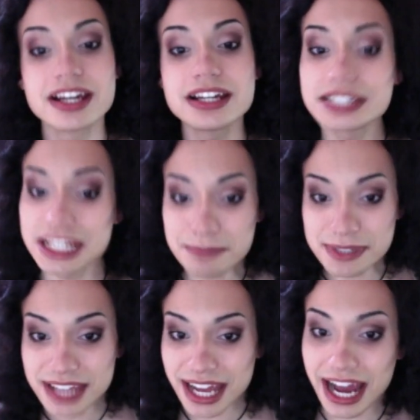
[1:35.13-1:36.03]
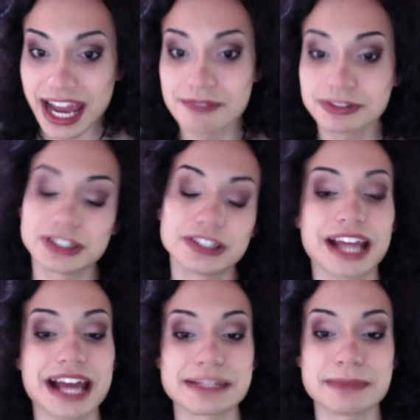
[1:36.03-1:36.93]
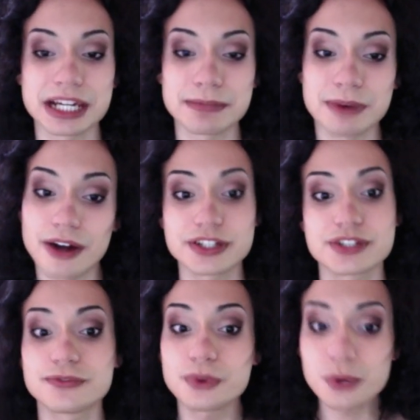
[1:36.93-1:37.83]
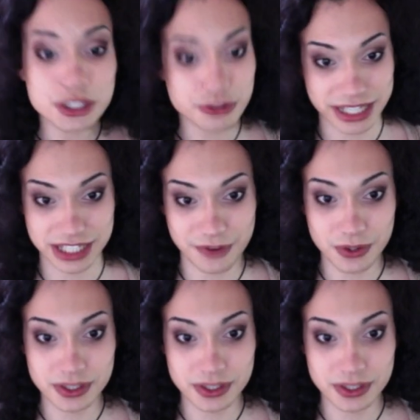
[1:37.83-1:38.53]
tips that I have learned as a makeup artist for trans folks.